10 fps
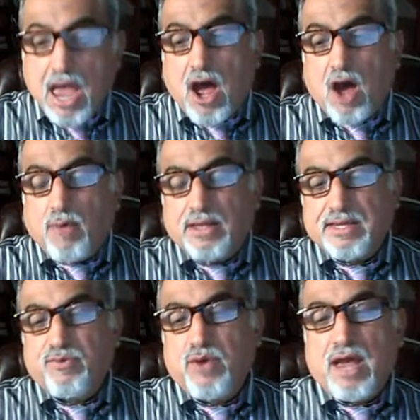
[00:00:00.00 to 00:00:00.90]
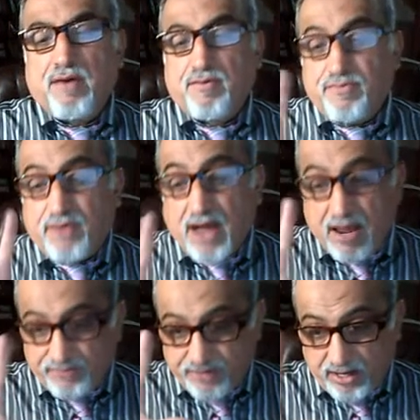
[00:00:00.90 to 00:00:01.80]
How about if we have
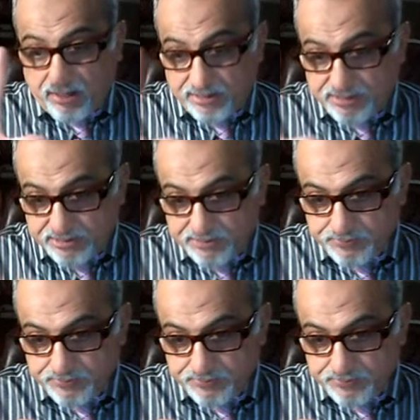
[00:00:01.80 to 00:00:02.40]
$5,